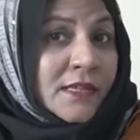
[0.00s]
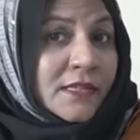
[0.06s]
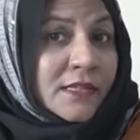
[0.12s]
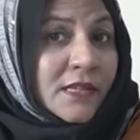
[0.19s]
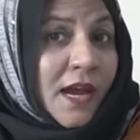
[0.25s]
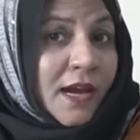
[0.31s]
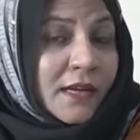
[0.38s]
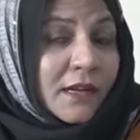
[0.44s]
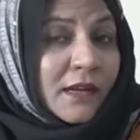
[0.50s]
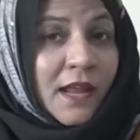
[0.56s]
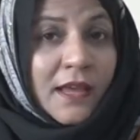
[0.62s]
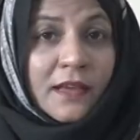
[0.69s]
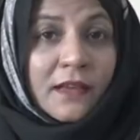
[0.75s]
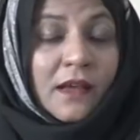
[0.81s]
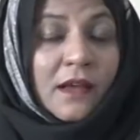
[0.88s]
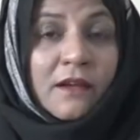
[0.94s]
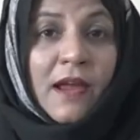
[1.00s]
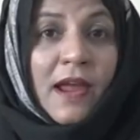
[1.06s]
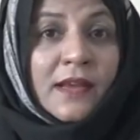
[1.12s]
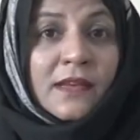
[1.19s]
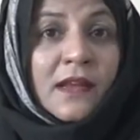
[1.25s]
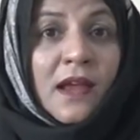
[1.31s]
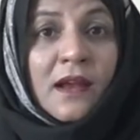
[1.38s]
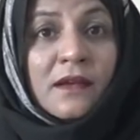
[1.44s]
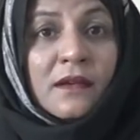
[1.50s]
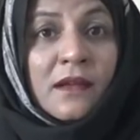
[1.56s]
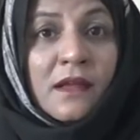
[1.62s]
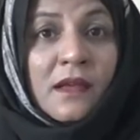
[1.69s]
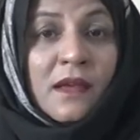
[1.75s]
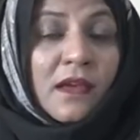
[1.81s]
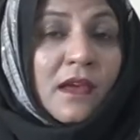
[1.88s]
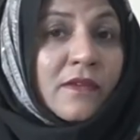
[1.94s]
side, like a right hand.
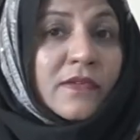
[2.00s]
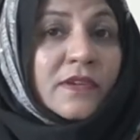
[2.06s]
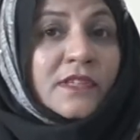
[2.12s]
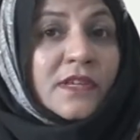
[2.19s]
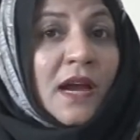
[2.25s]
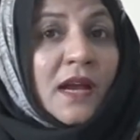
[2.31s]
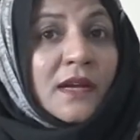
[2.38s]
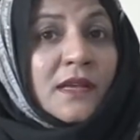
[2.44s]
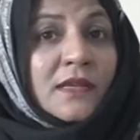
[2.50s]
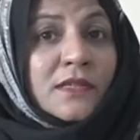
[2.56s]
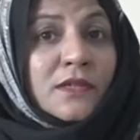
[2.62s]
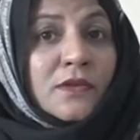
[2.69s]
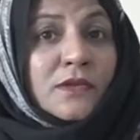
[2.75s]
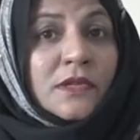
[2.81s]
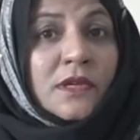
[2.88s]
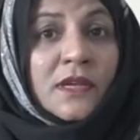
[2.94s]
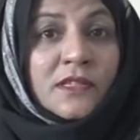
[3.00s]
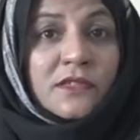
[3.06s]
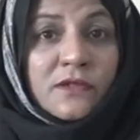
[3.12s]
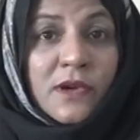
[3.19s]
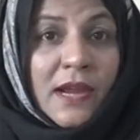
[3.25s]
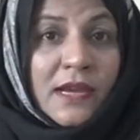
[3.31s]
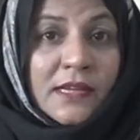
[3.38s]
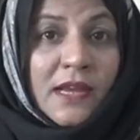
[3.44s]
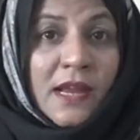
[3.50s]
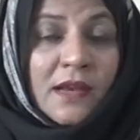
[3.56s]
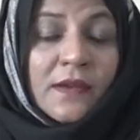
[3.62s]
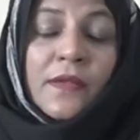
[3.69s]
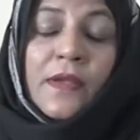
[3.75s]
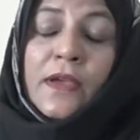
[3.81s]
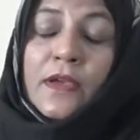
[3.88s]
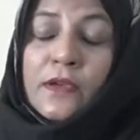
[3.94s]
If a child is using his right hand,
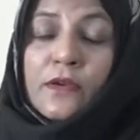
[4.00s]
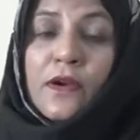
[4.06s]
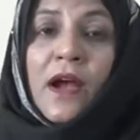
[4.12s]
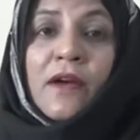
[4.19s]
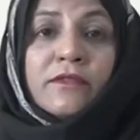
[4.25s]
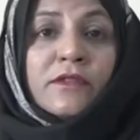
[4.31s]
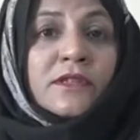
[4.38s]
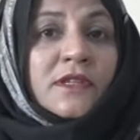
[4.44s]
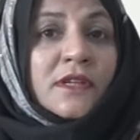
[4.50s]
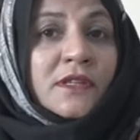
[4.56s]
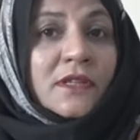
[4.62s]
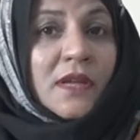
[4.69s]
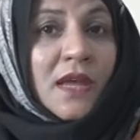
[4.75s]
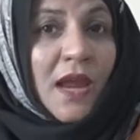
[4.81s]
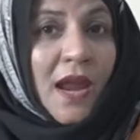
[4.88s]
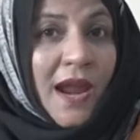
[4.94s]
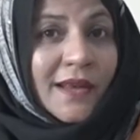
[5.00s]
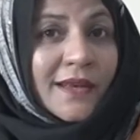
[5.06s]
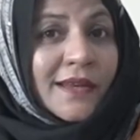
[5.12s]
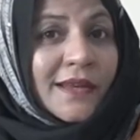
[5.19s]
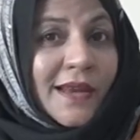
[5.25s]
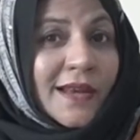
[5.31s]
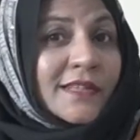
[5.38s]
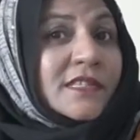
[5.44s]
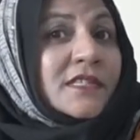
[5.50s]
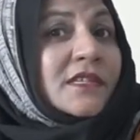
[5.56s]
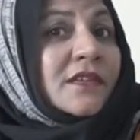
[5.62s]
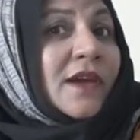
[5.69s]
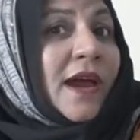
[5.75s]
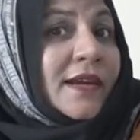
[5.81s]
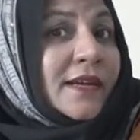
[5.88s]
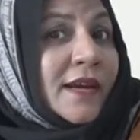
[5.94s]
you have to sit at its
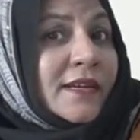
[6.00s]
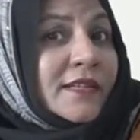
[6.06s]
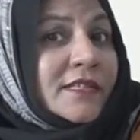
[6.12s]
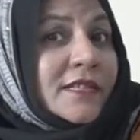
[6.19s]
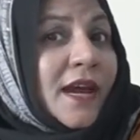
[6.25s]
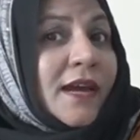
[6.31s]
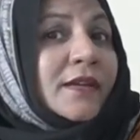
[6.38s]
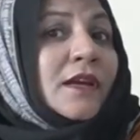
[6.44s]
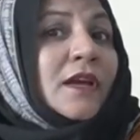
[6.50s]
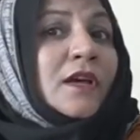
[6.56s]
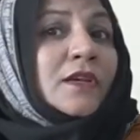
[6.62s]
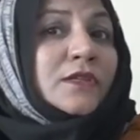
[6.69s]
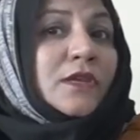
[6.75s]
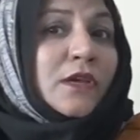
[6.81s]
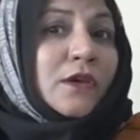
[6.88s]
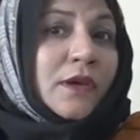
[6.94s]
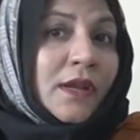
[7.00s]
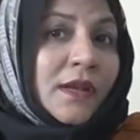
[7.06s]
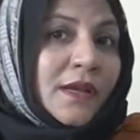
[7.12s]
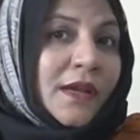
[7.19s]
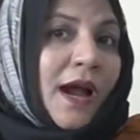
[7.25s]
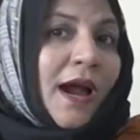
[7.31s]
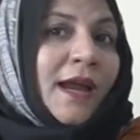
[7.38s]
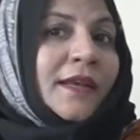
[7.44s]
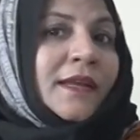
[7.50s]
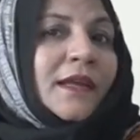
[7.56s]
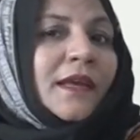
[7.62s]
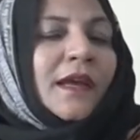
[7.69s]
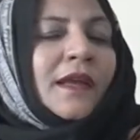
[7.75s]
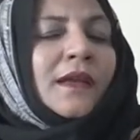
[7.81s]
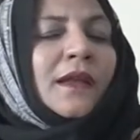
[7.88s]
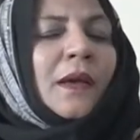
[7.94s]
right hand side so you can guide
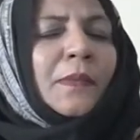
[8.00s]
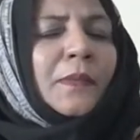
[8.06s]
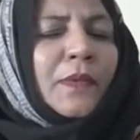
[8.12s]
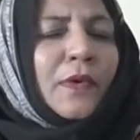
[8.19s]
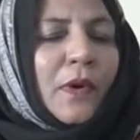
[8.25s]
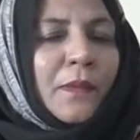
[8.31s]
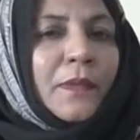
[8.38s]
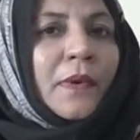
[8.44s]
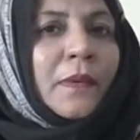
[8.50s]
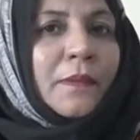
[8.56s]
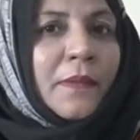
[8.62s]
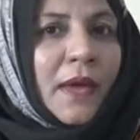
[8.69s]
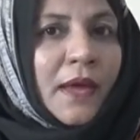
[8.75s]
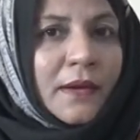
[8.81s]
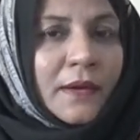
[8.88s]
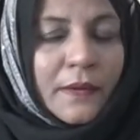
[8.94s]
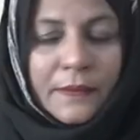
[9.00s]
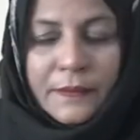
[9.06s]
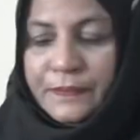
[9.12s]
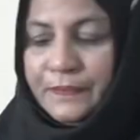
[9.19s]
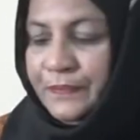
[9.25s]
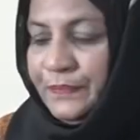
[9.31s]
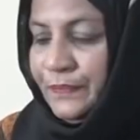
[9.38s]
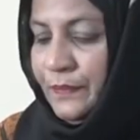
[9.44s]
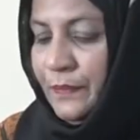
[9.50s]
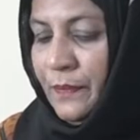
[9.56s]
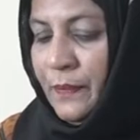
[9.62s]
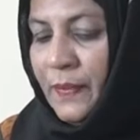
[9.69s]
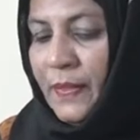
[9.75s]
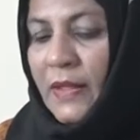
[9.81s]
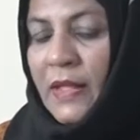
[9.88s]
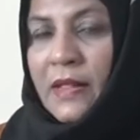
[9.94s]
in a proper manner.
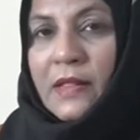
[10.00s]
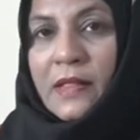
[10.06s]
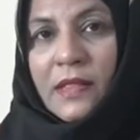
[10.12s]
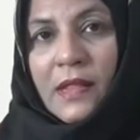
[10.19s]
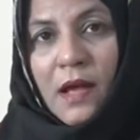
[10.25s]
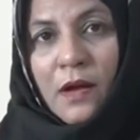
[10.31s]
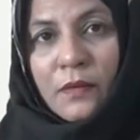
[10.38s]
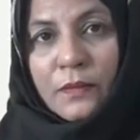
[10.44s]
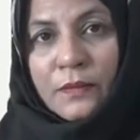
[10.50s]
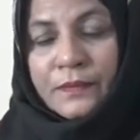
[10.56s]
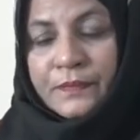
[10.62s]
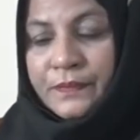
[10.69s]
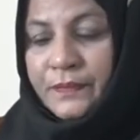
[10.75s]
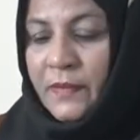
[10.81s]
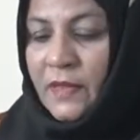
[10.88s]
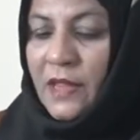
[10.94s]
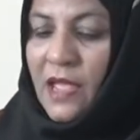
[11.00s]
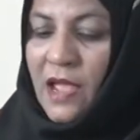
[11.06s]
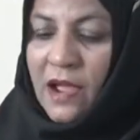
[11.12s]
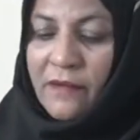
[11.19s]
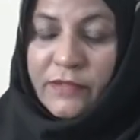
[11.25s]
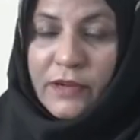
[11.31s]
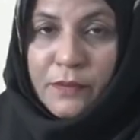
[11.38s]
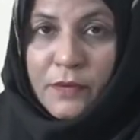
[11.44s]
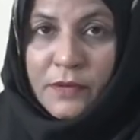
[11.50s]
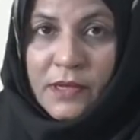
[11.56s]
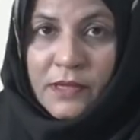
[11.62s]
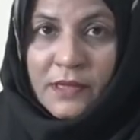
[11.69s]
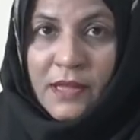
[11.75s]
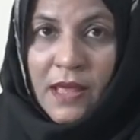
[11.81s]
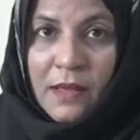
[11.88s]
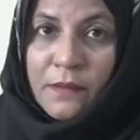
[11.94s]
Now, after
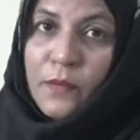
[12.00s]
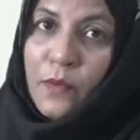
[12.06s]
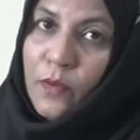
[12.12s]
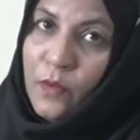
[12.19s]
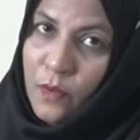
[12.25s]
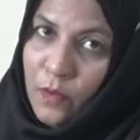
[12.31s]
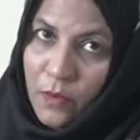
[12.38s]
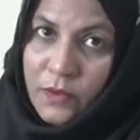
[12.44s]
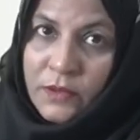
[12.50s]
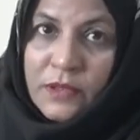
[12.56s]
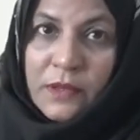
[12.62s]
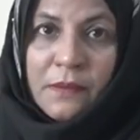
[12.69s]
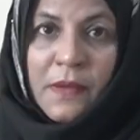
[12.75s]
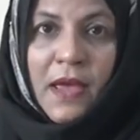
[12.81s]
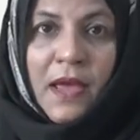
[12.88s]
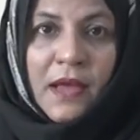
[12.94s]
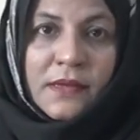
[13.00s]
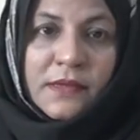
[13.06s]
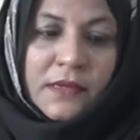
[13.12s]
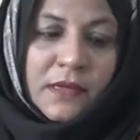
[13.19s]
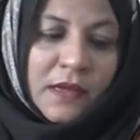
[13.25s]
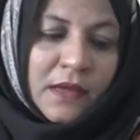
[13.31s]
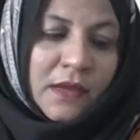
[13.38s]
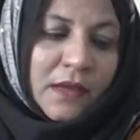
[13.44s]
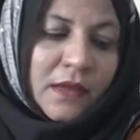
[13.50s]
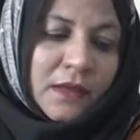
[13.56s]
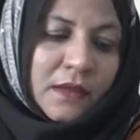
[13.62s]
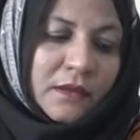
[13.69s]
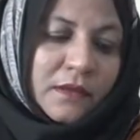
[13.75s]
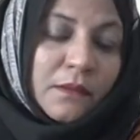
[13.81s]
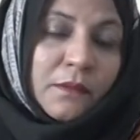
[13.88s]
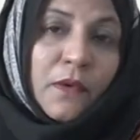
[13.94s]
putting them on the mat,
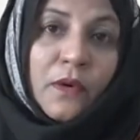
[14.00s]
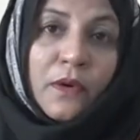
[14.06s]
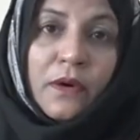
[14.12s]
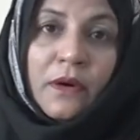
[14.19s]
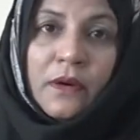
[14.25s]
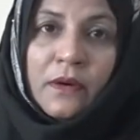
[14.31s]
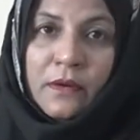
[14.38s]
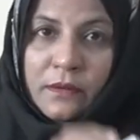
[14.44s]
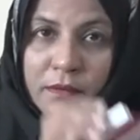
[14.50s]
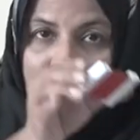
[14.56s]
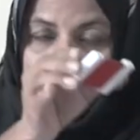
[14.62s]
the more